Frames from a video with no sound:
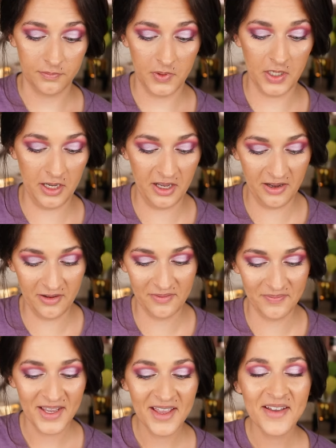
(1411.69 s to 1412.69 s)

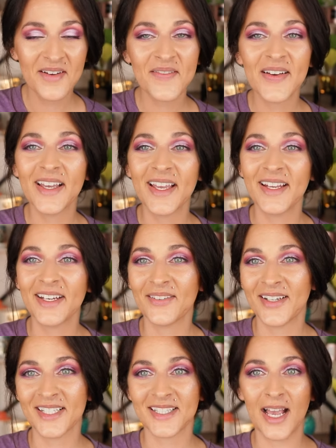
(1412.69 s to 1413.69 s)
But
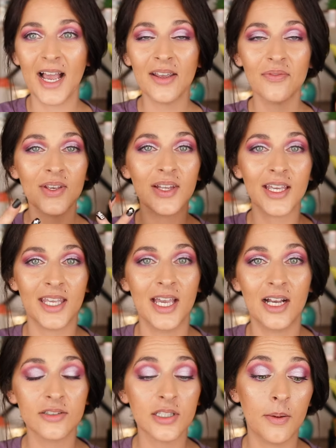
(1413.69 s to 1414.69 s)
anyways, I feel like it
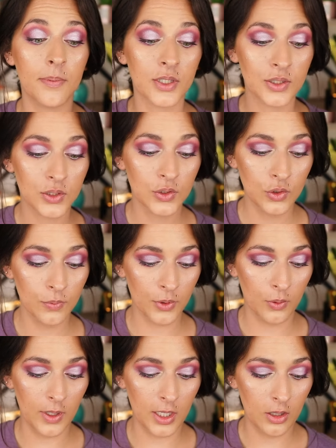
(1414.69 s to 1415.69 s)
held up
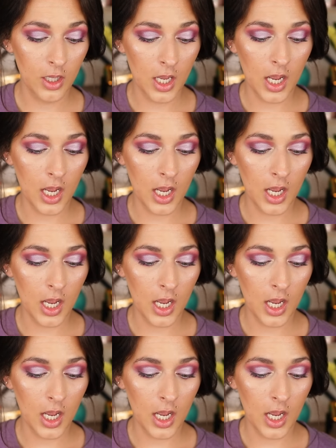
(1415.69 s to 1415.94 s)
super well.